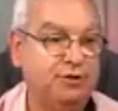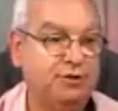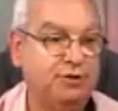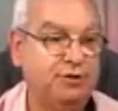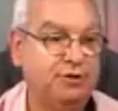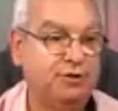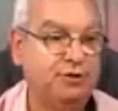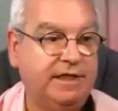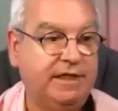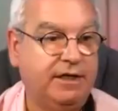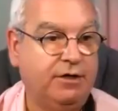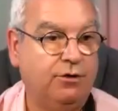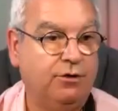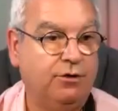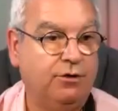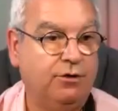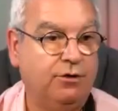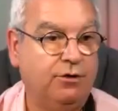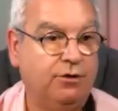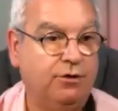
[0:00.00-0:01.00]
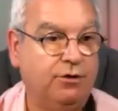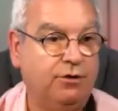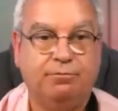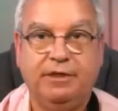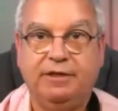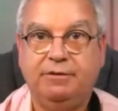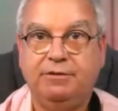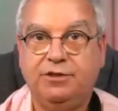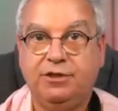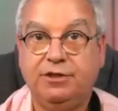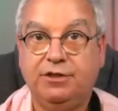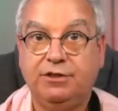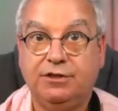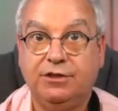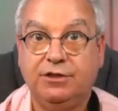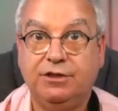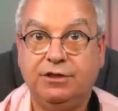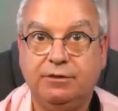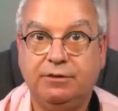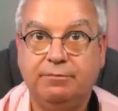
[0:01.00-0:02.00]
basic chords and we turned,
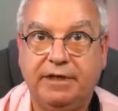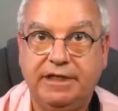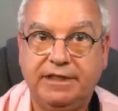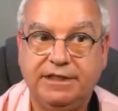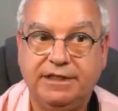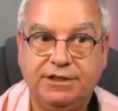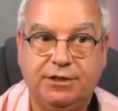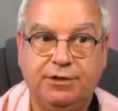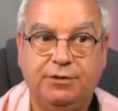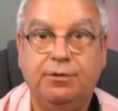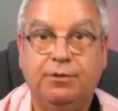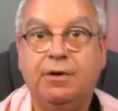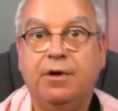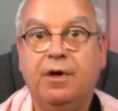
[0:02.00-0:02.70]
turned them into